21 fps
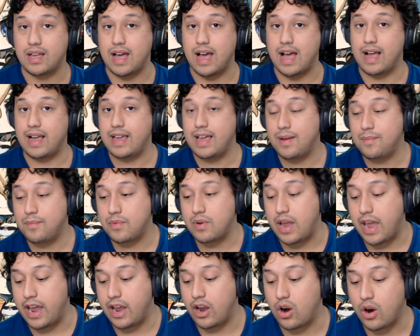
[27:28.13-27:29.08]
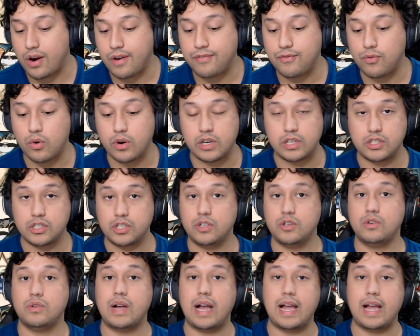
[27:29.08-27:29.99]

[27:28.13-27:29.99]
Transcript: I am AR42.